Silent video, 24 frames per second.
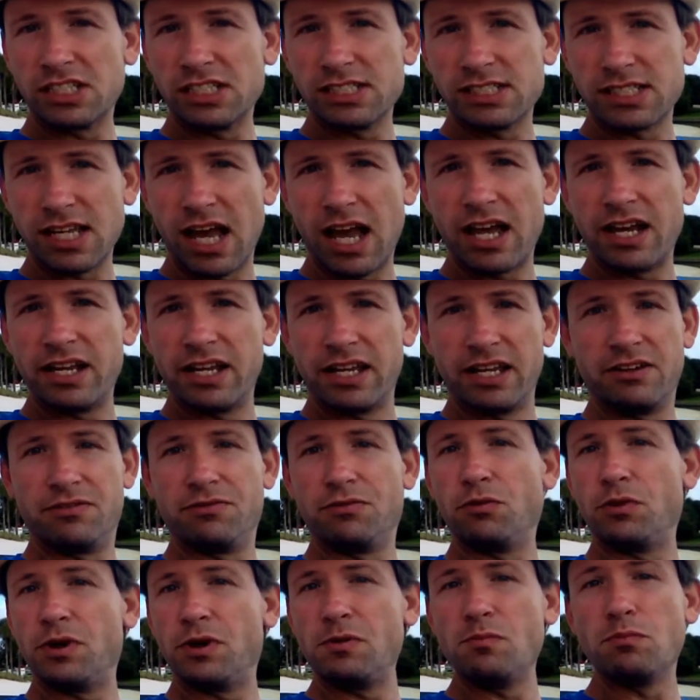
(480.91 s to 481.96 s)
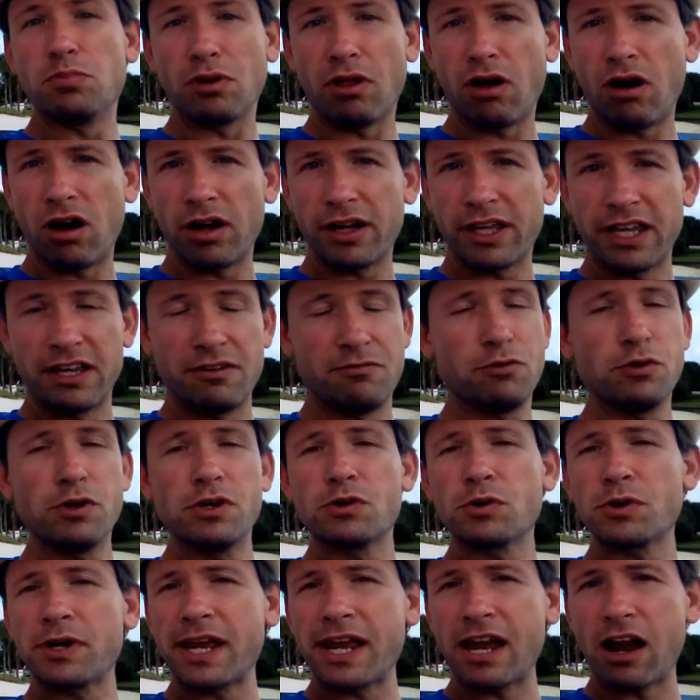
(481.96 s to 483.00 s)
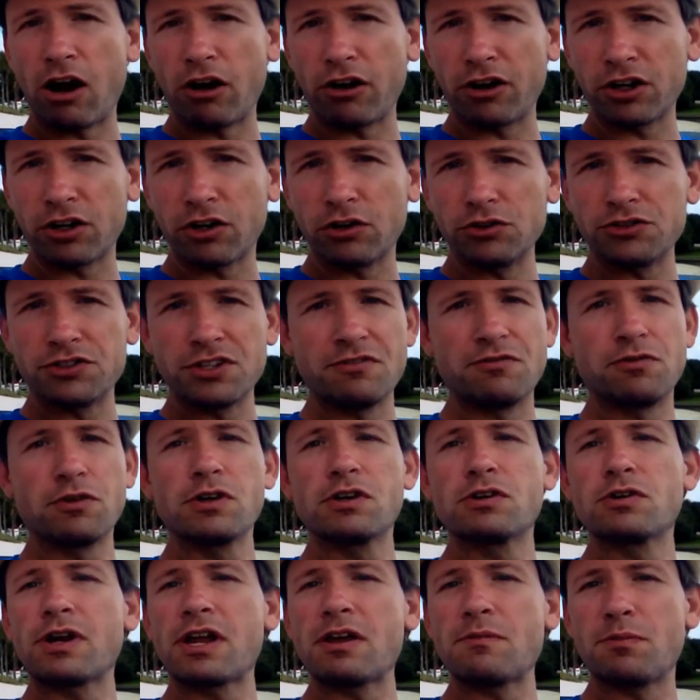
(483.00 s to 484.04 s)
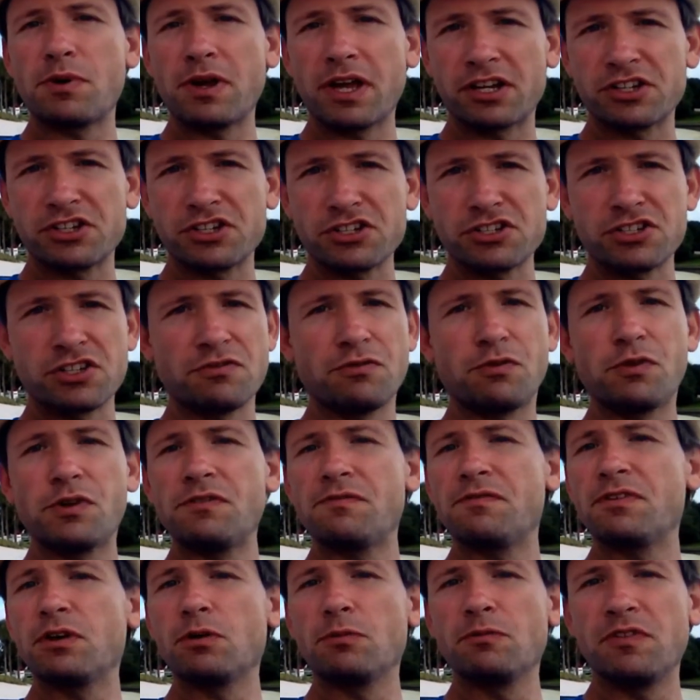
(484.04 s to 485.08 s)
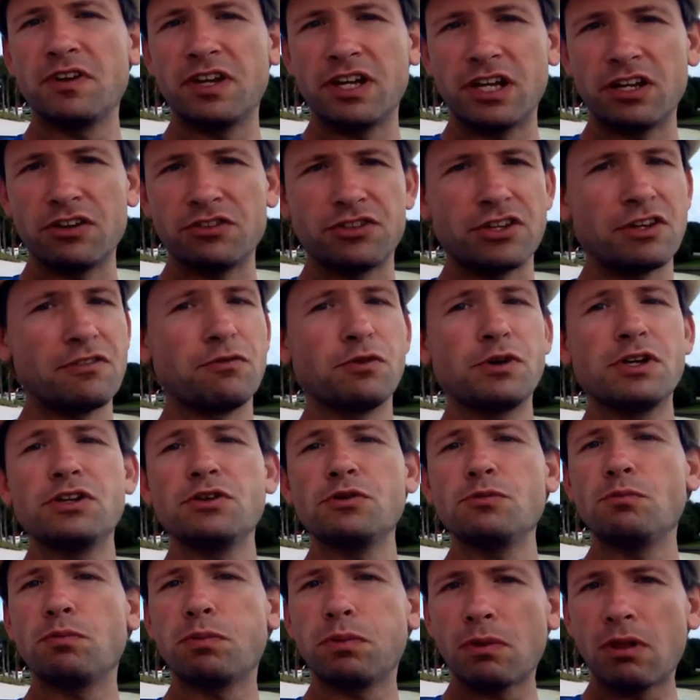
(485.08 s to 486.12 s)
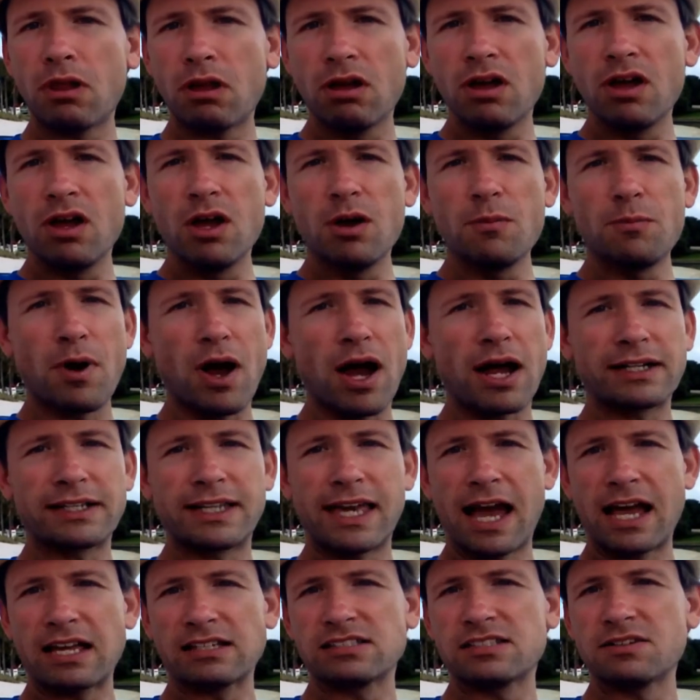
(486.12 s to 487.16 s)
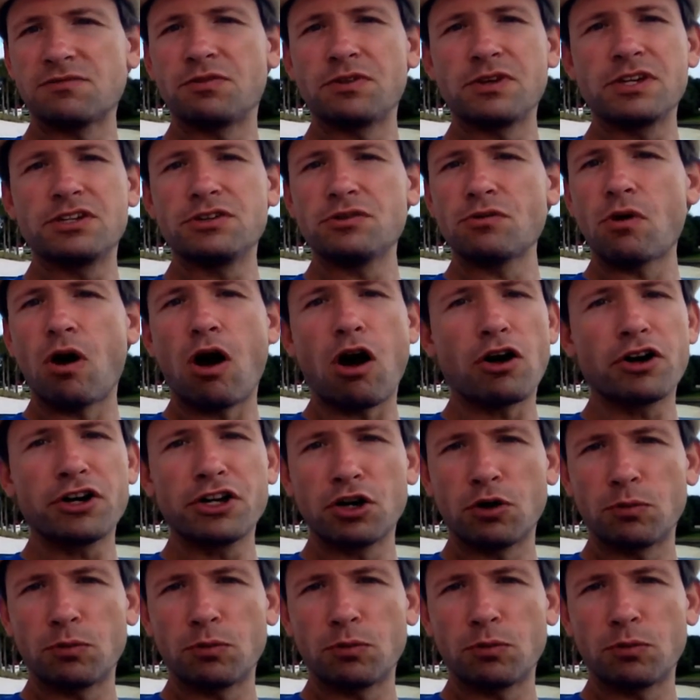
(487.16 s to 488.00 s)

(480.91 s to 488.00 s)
said if we blog, if we create articles, if we create pictures, if we film videos, if we do blog podcasts, if we do audio